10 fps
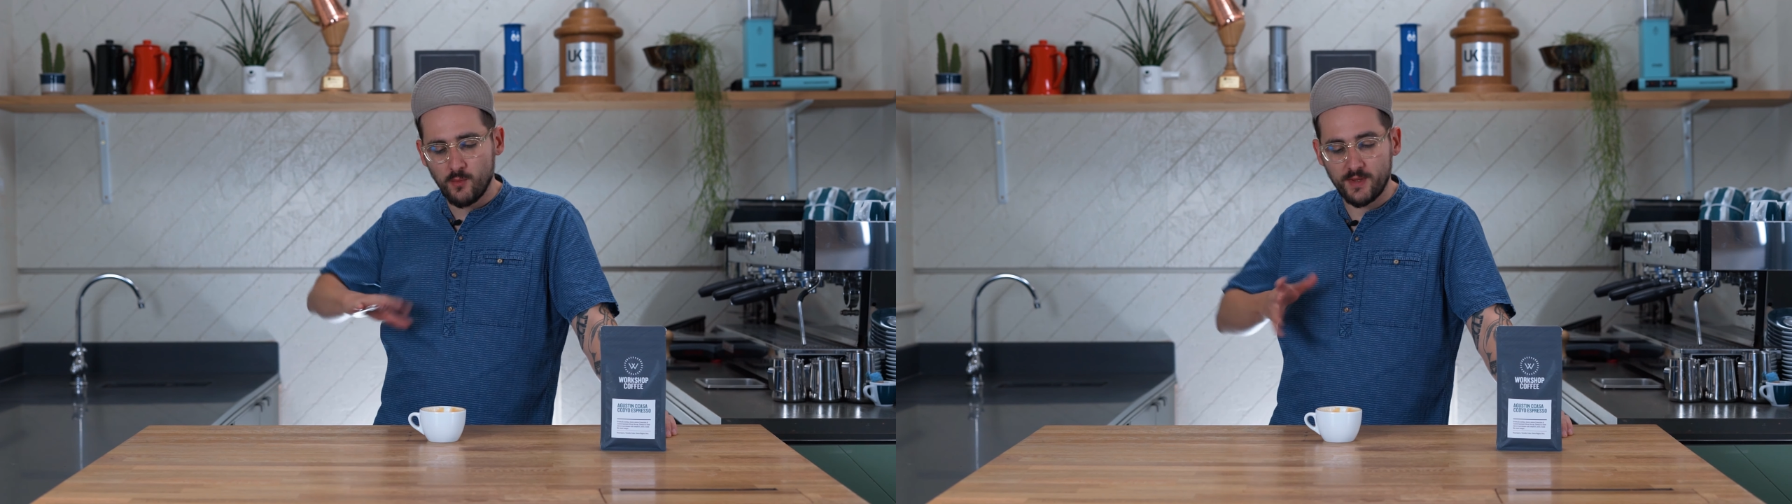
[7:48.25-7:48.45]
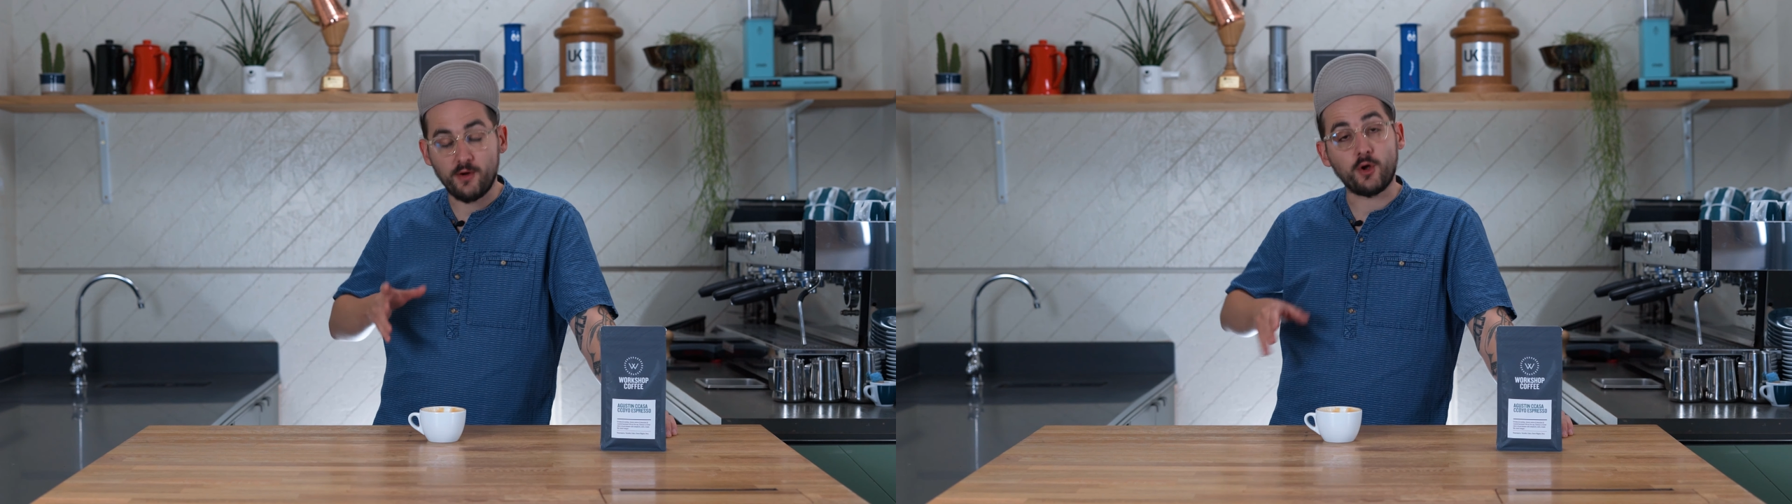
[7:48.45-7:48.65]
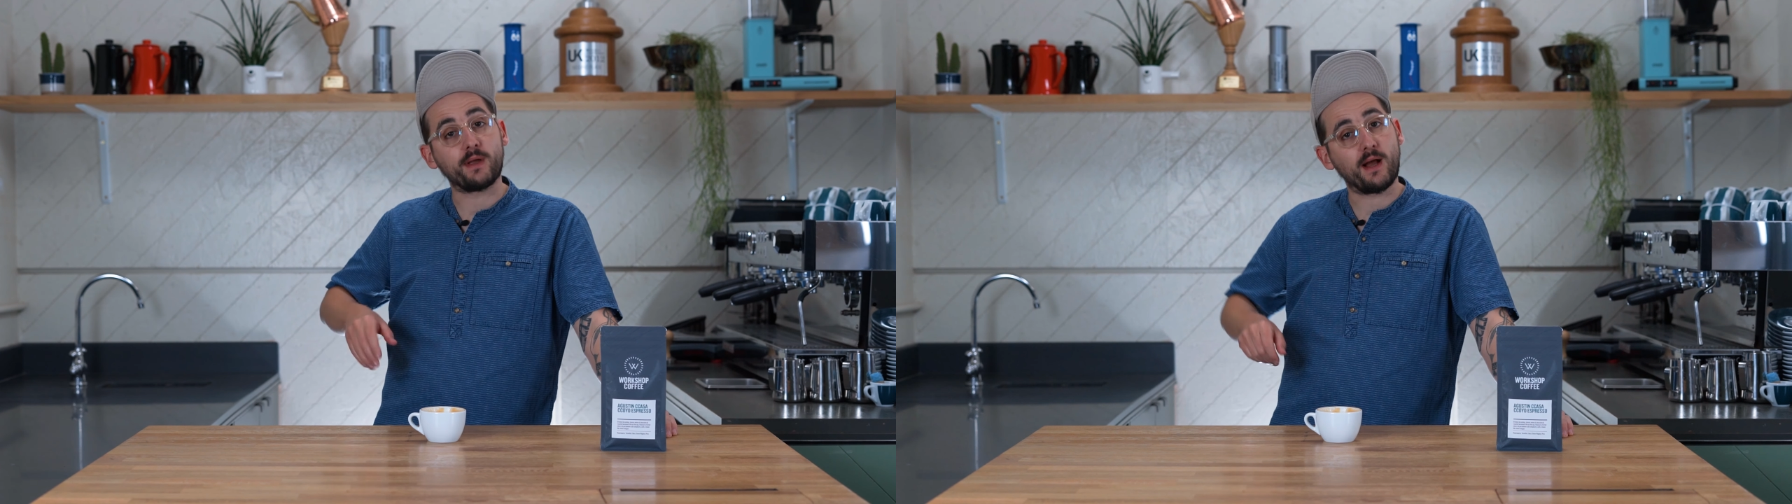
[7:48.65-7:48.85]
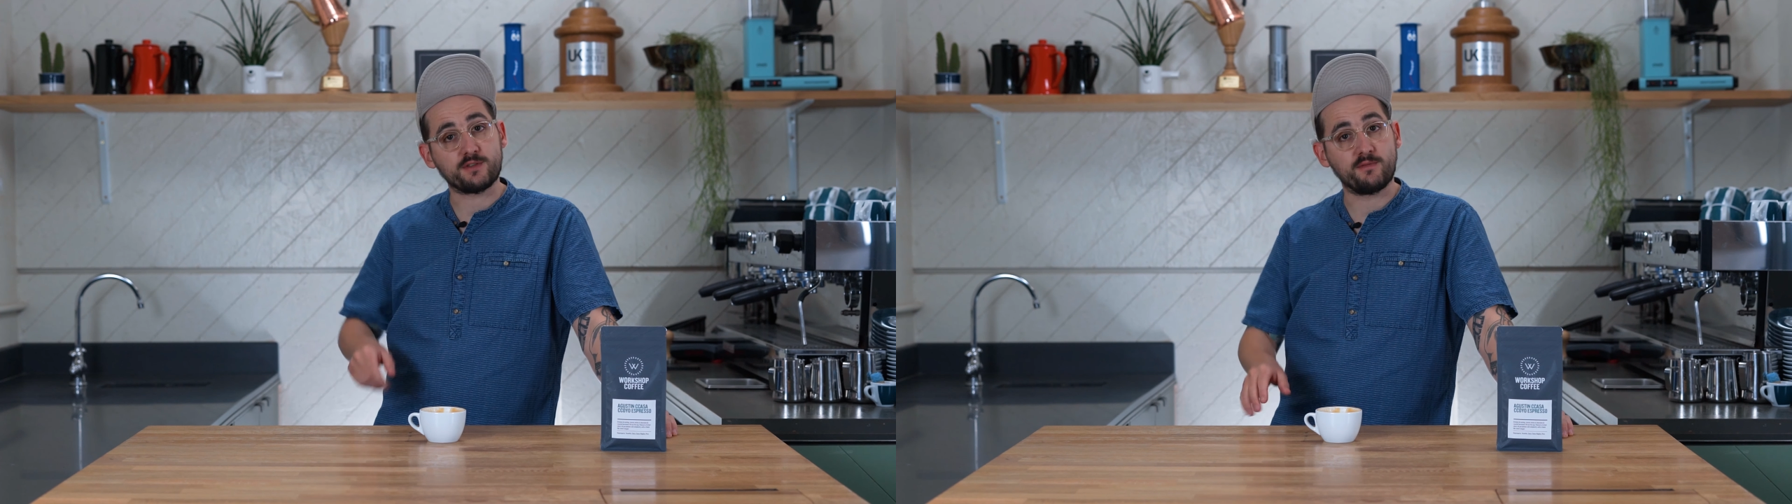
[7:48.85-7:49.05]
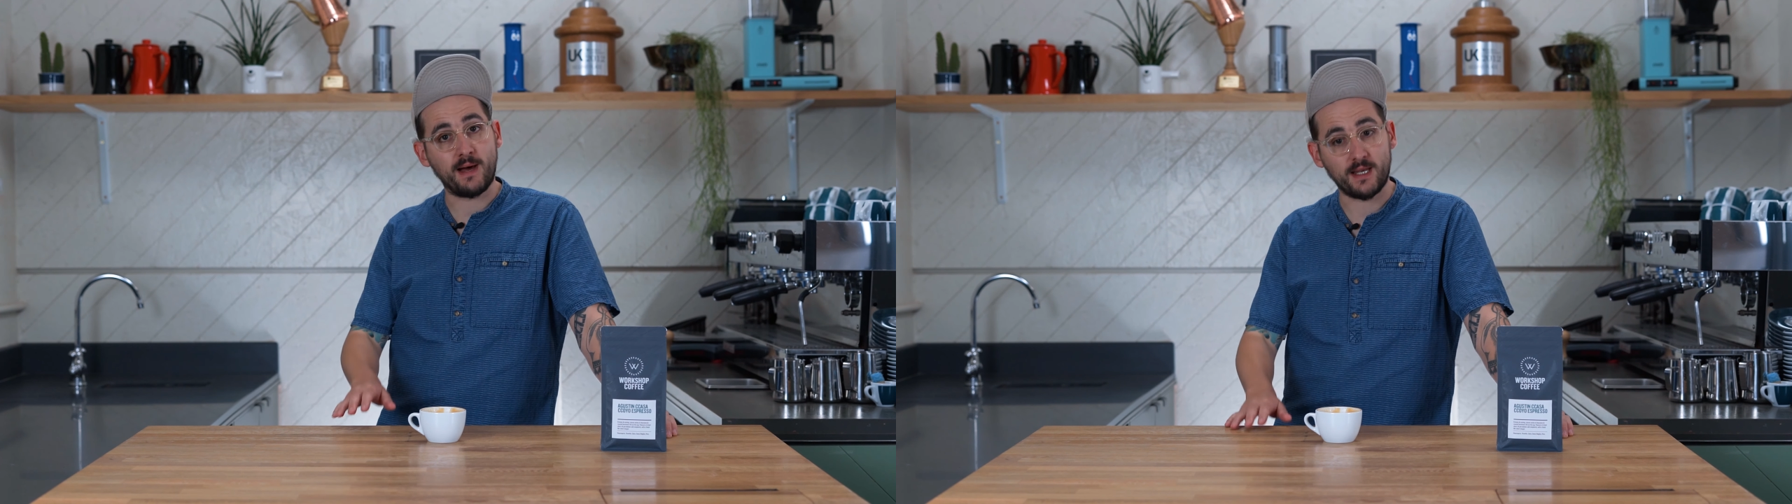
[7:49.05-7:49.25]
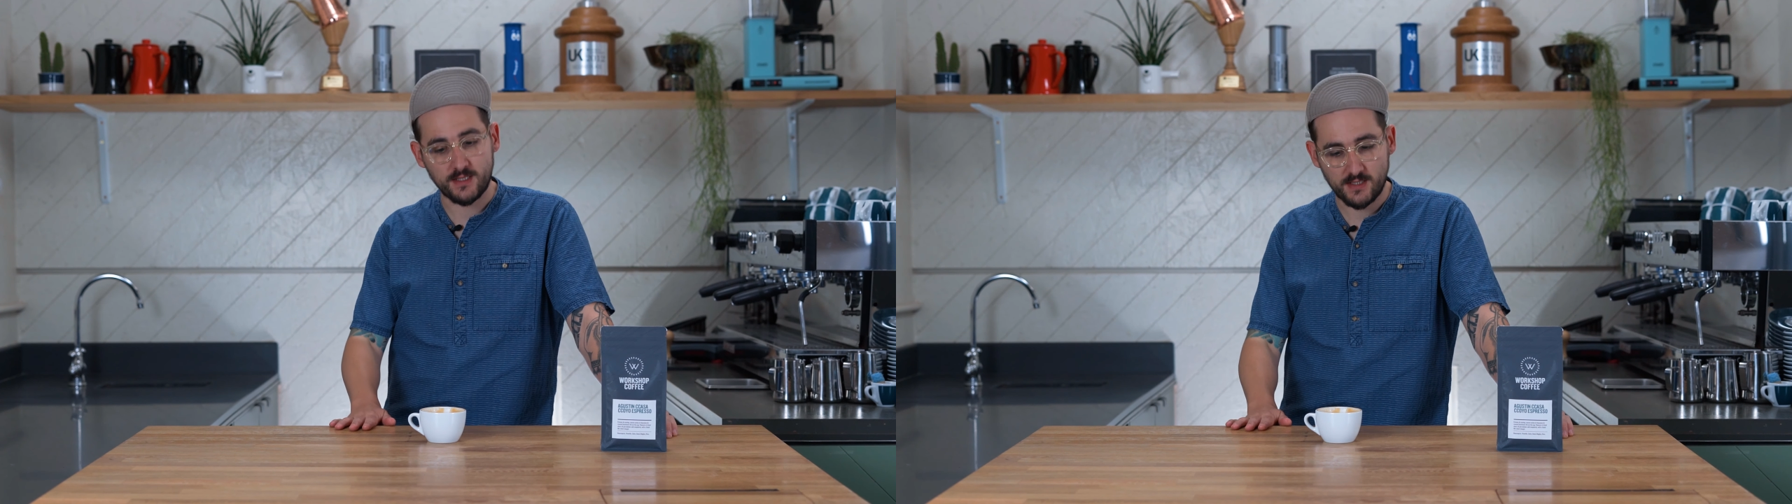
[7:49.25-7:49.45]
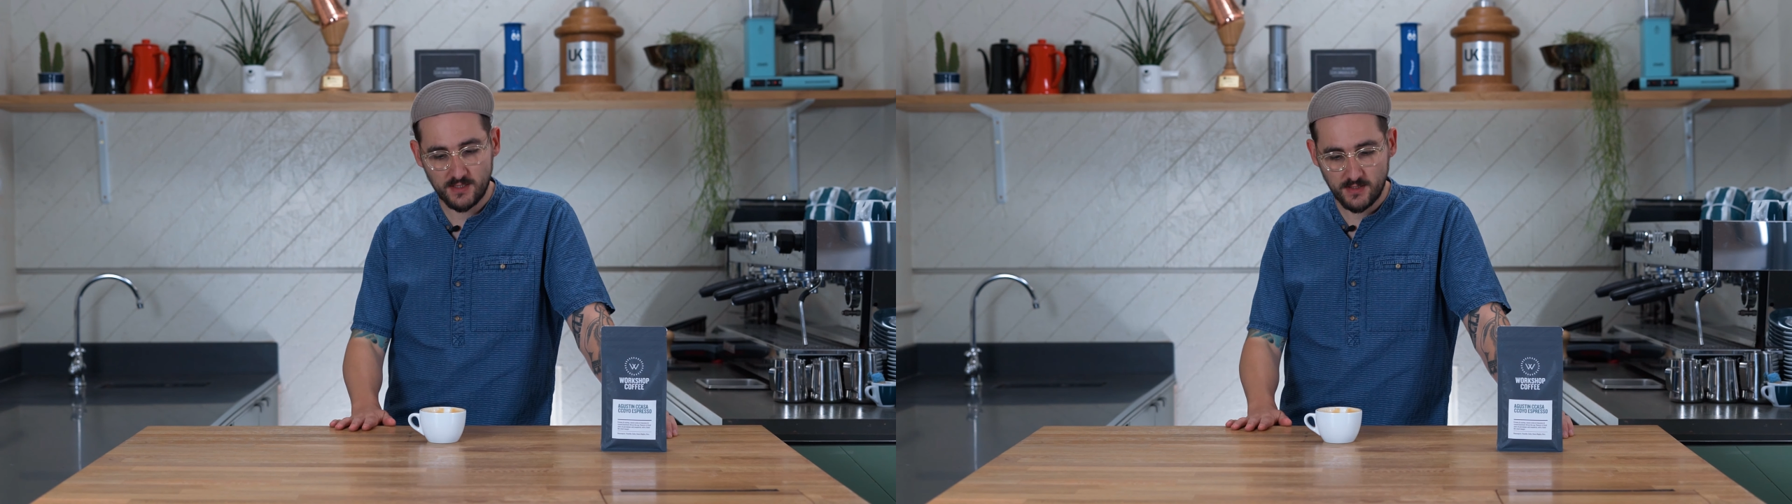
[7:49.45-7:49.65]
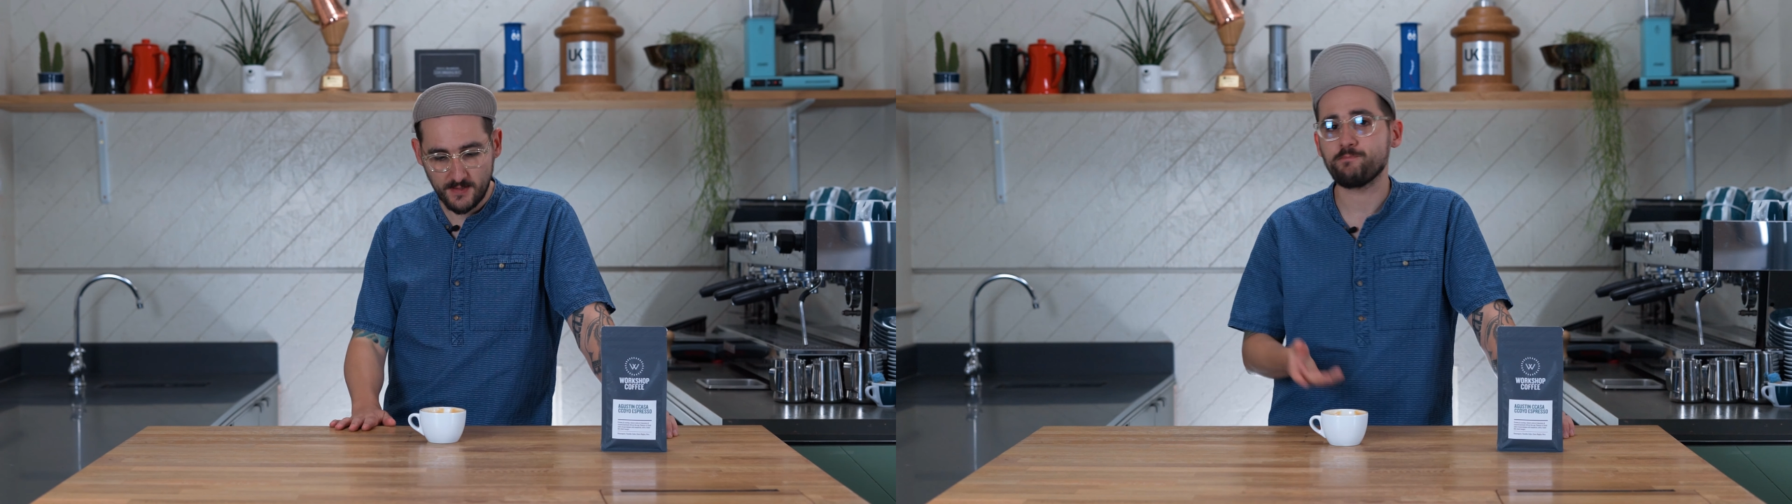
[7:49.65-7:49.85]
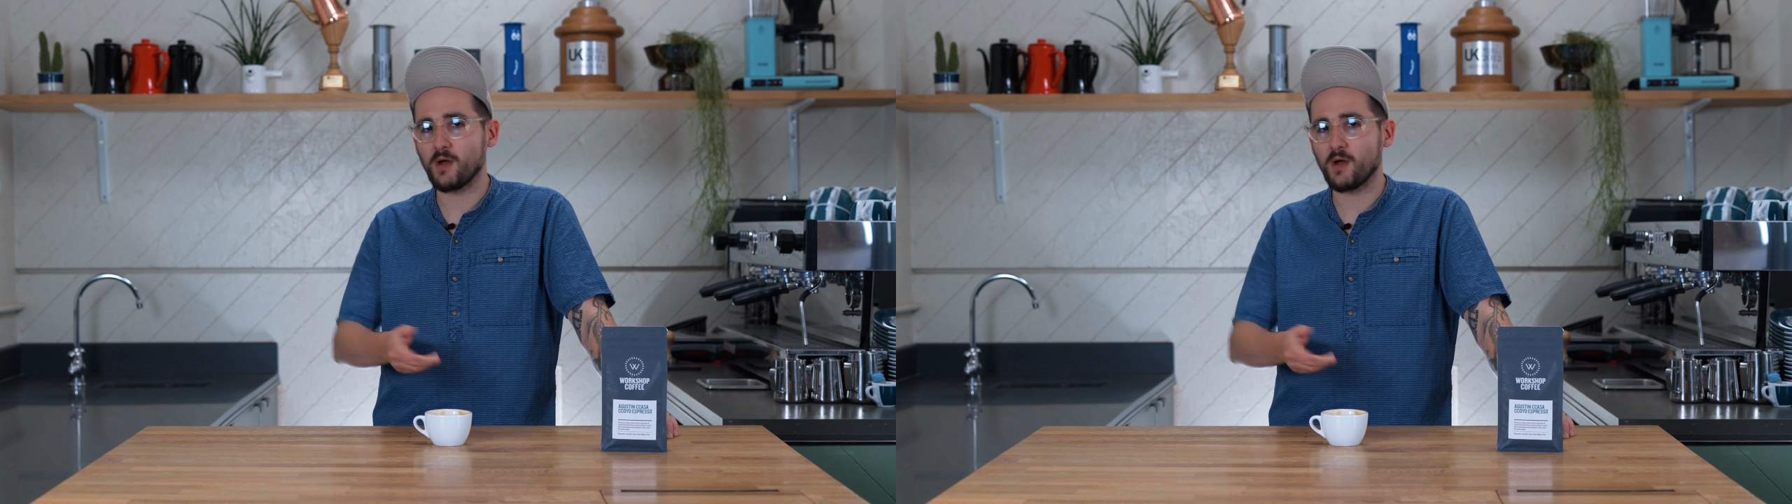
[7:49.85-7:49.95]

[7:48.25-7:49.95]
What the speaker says: without going out of balance.